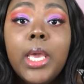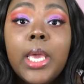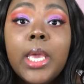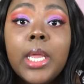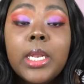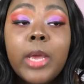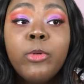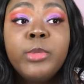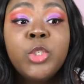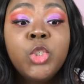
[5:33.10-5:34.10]
and I
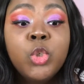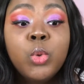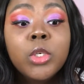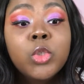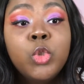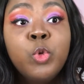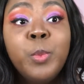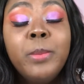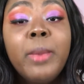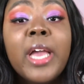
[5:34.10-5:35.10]
will be sure to
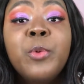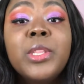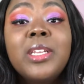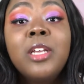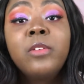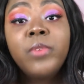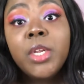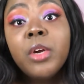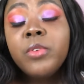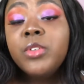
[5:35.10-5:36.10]
be back with another
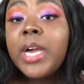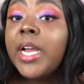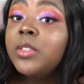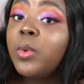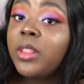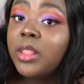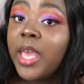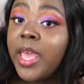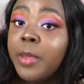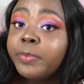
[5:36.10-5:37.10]
video for you guys with
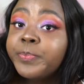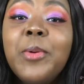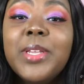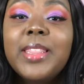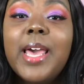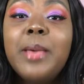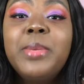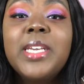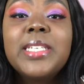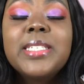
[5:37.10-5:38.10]
that. With that
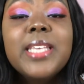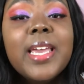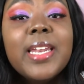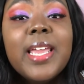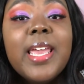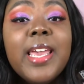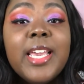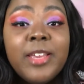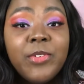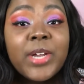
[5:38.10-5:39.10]
being said,
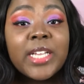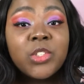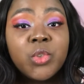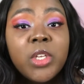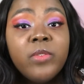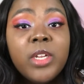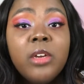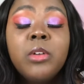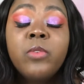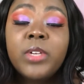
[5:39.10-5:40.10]
if you guys enjoyed the
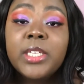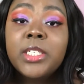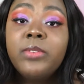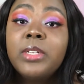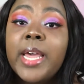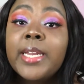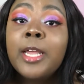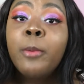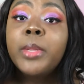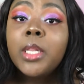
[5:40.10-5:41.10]
video, don't forget to leave a like
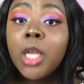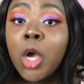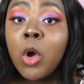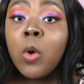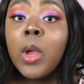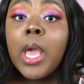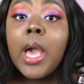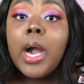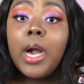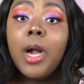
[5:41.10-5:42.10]
down below.
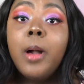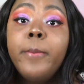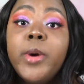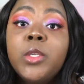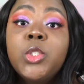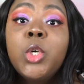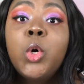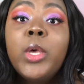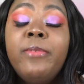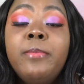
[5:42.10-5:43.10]

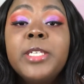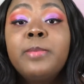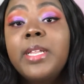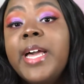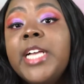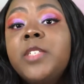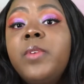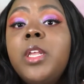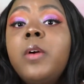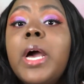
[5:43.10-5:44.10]
Also, if you missed my last
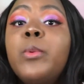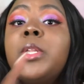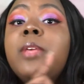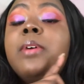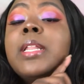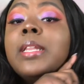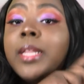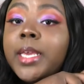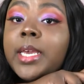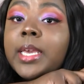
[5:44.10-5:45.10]
video, I will leave a
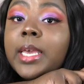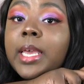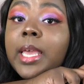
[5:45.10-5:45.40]
link